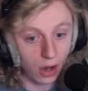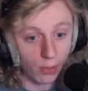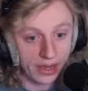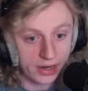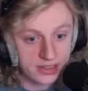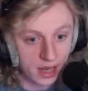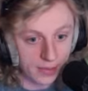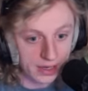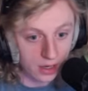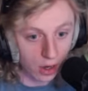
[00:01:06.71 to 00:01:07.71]
Oh my god, he's
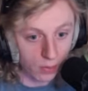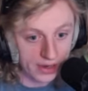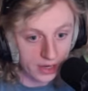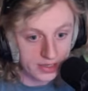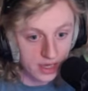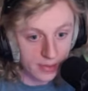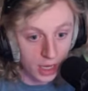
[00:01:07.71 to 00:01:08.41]
coming. Oh my god, he's coming.